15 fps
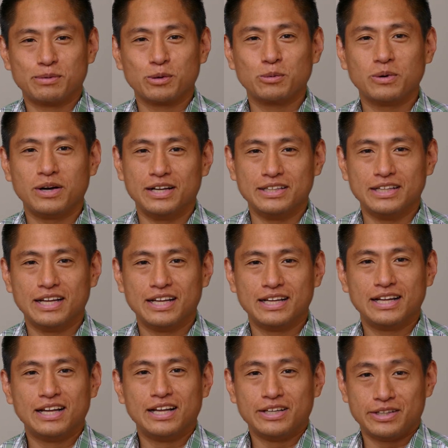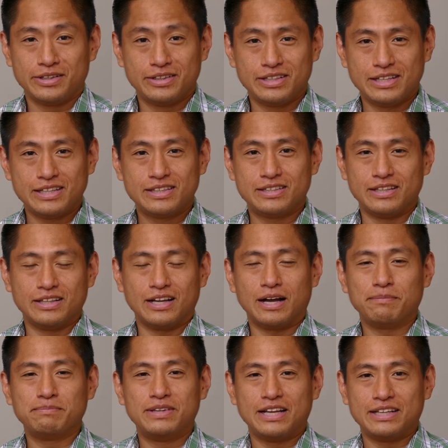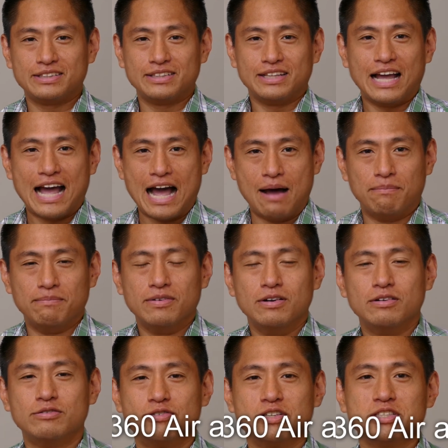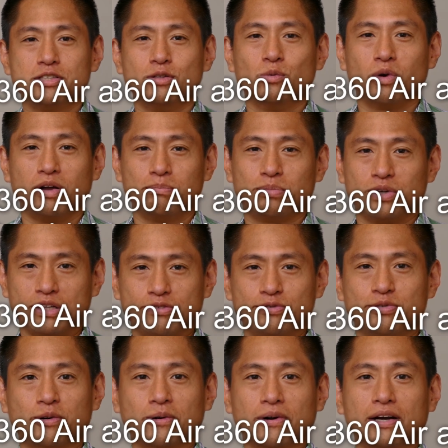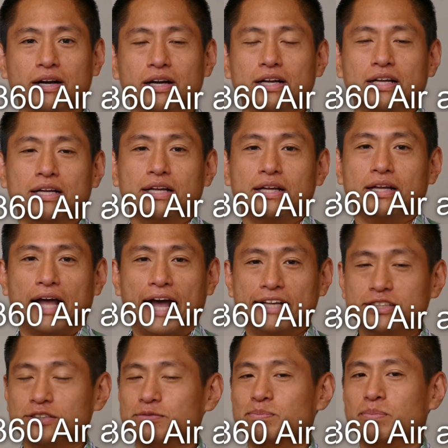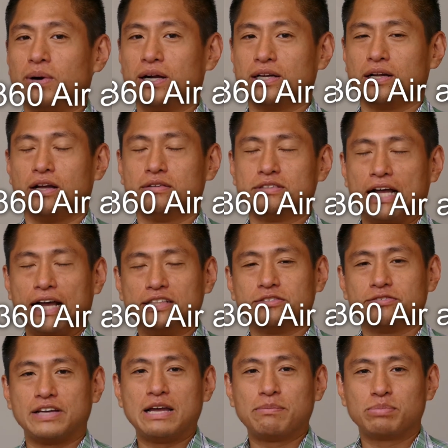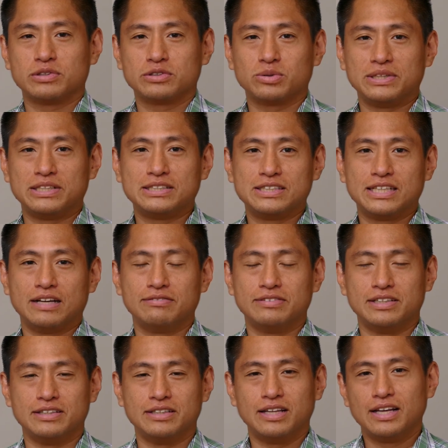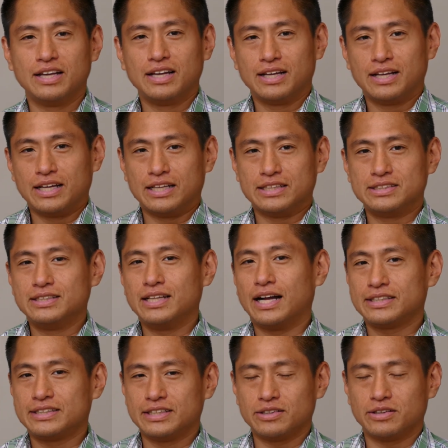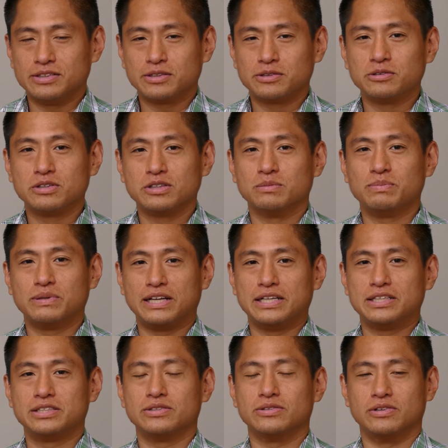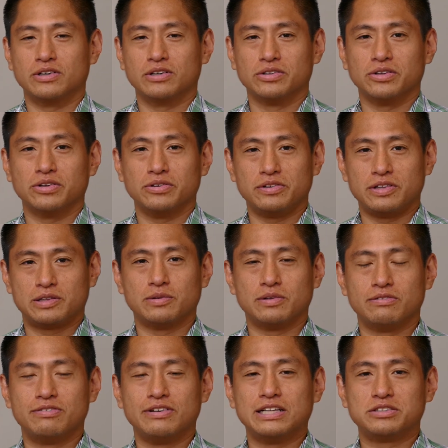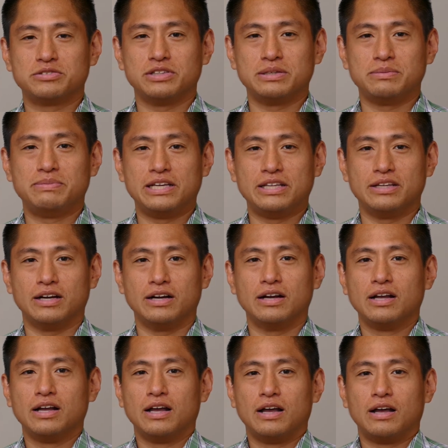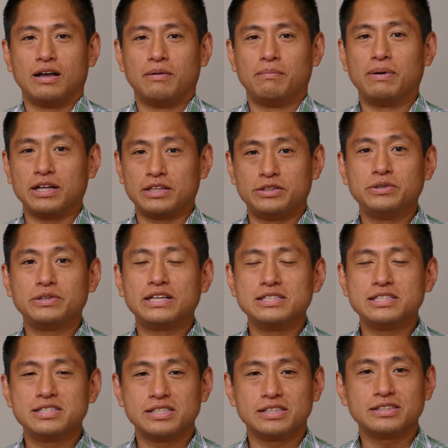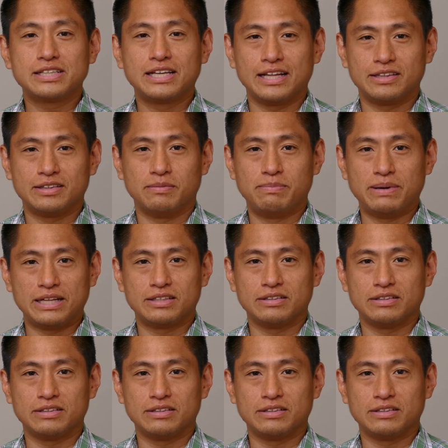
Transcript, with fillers: one, you need an updated app, version 1.4. As of as of April 27, it's not yet on the Google Play Store, although it will eventually be there. But you can still get the beta